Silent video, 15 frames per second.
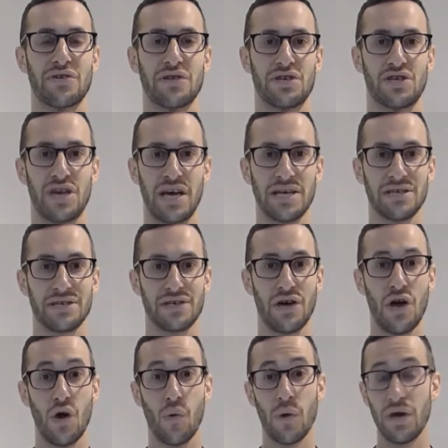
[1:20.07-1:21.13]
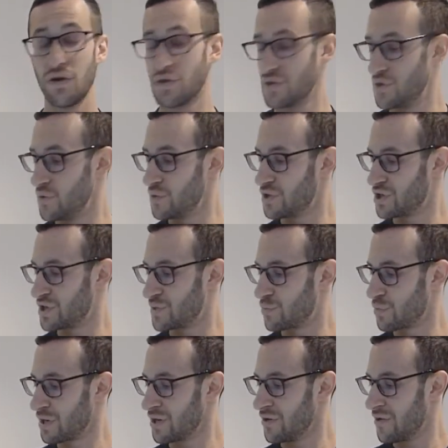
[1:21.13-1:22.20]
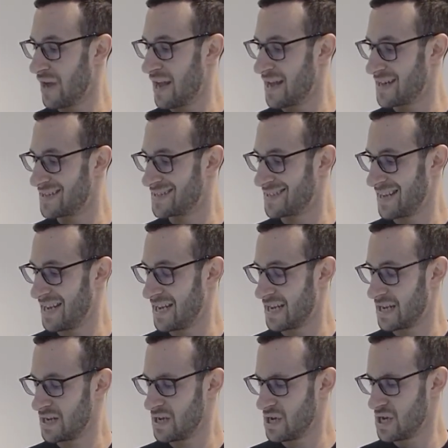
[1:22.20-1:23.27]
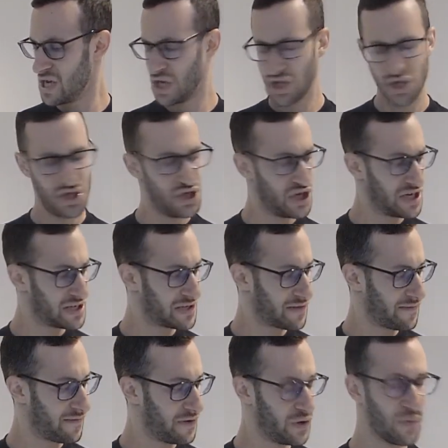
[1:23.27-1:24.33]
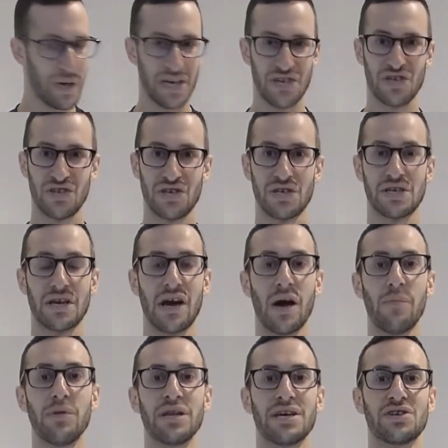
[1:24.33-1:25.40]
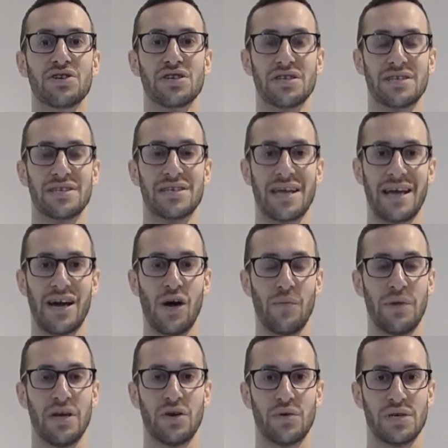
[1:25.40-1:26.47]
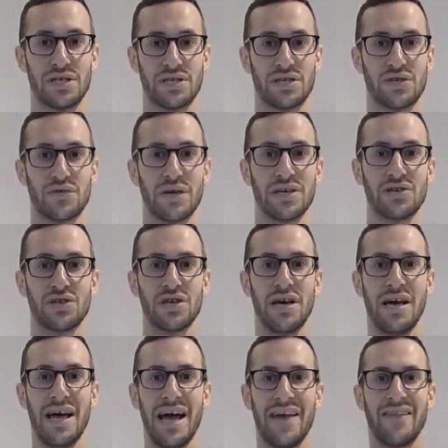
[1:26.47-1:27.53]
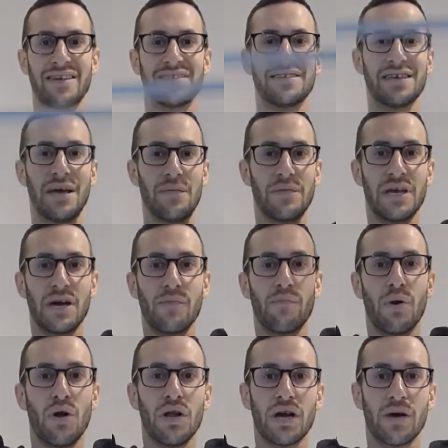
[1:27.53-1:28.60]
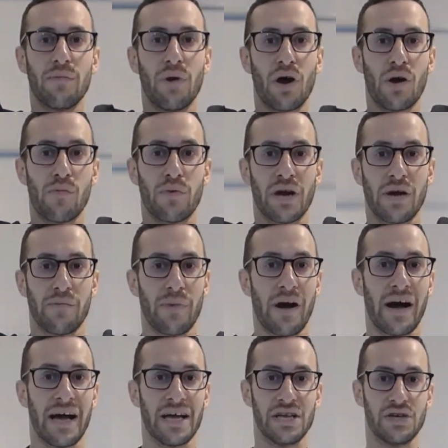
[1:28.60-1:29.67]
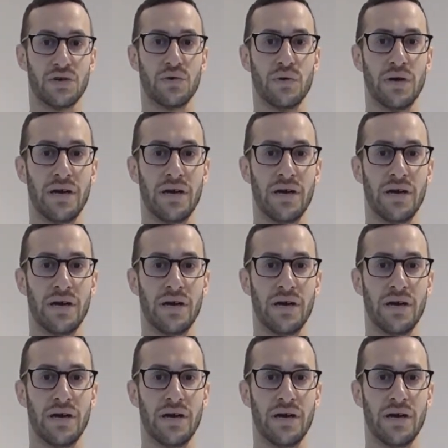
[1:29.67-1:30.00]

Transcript: the chest, what you can do is just bring your hands in just a few inches, just a couple inches is going to help increase the stretch. And then same thing, pulling apart, bring it behind you